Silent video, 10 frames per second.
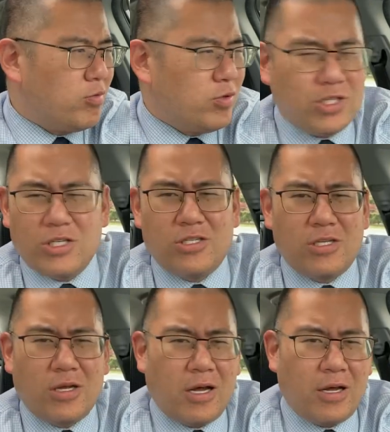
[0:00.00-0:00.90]
This
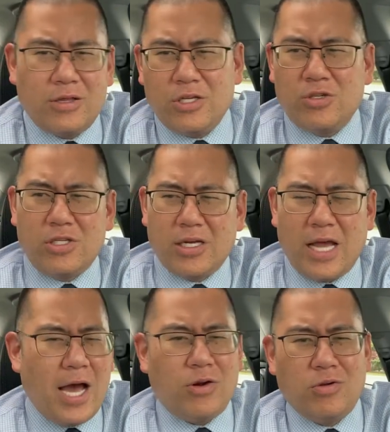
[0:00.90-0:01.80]
is an
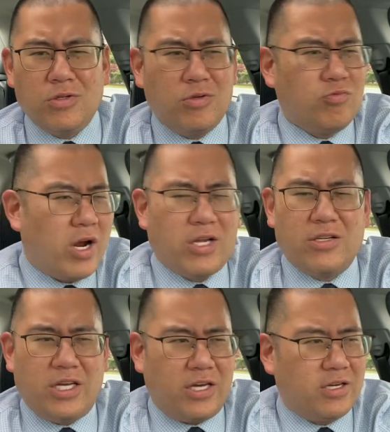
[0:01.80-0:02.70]
adult rec
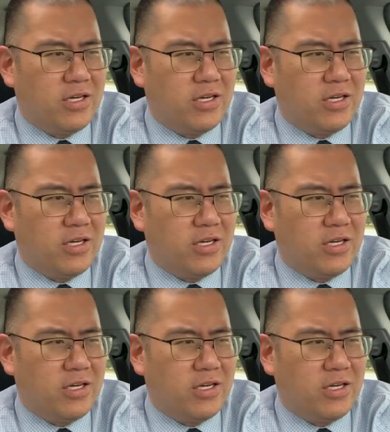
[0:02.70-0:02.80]
league."